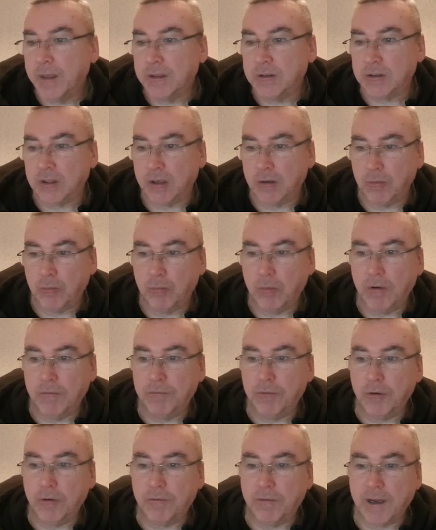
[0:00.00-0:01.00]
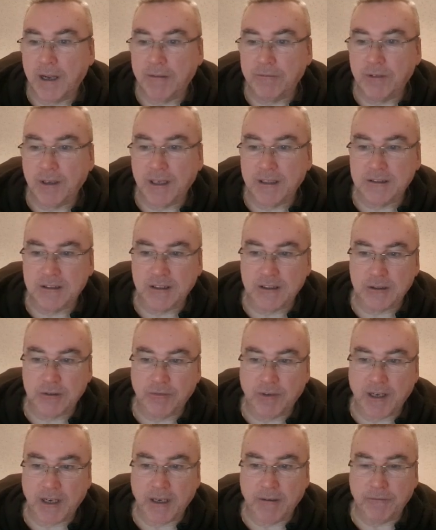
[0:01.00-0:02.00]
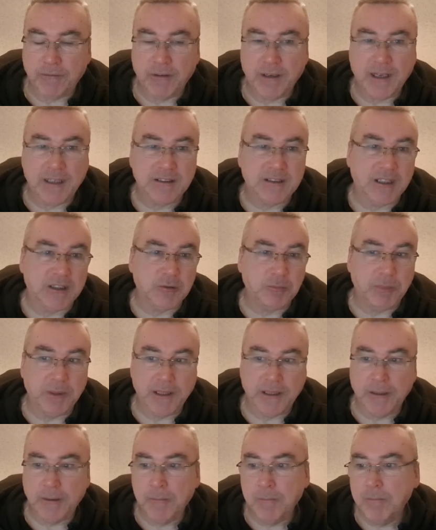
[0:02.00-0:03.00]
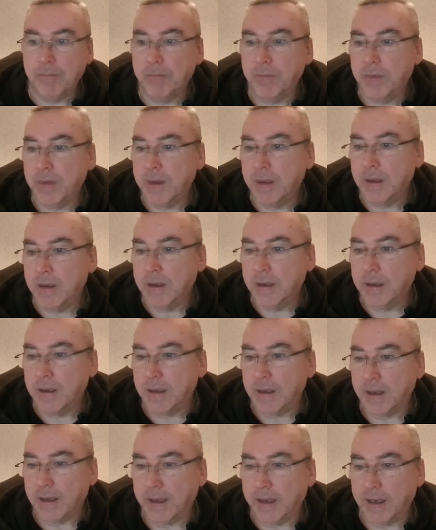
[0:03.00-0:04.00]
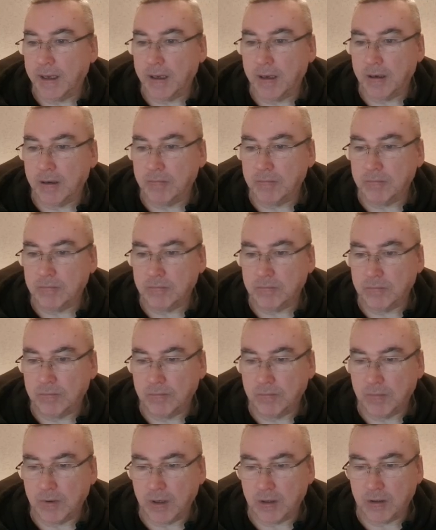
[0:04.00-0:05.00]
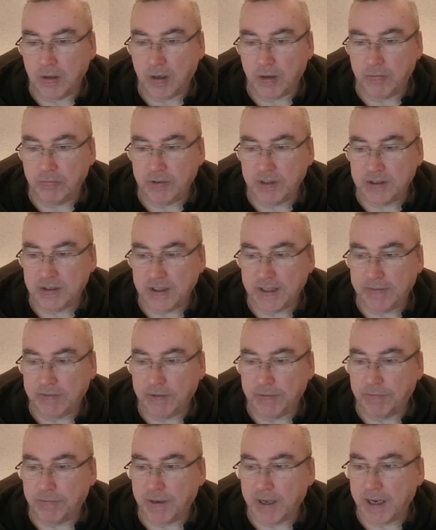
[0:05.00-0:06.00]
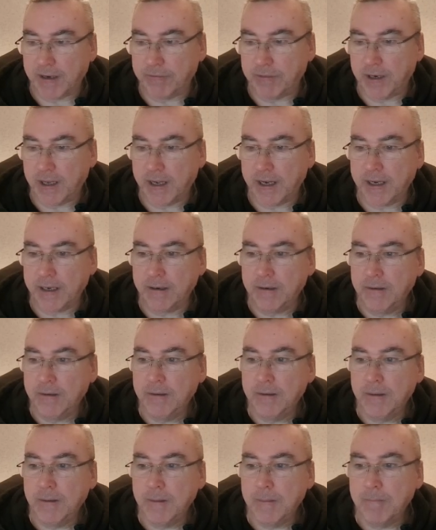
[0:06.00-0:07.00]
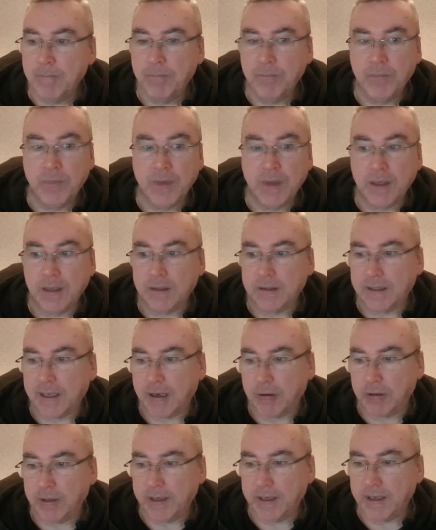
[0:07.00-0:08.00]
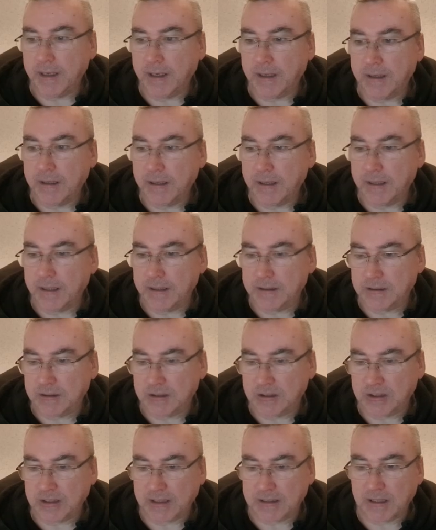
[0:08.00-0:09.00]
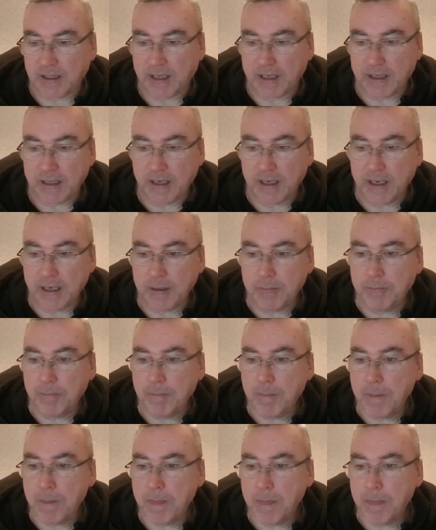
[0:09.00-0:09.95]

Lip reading: So 145965 SSB, I got and received a 59. Down here is the satellite name,